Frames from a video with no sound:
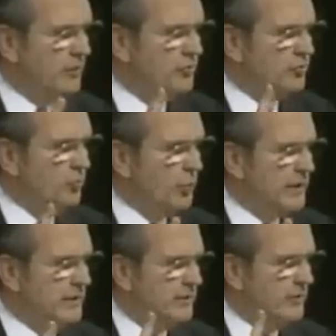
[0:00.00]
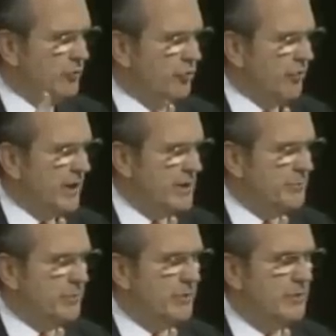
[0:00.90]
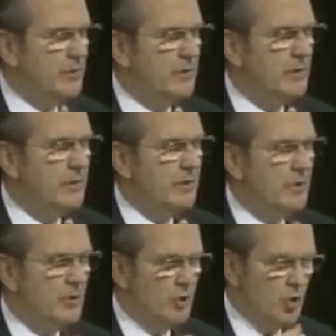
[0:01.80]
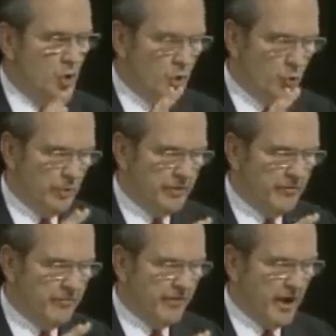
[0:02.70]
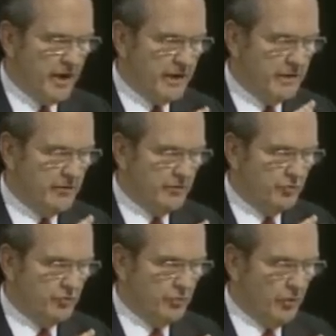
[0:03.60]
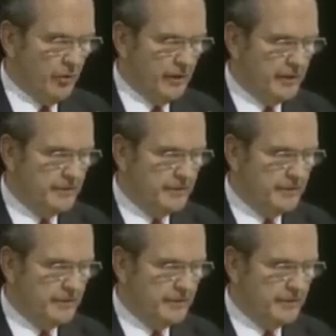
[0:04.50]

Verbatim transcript: sweet grape who would the vine destroy?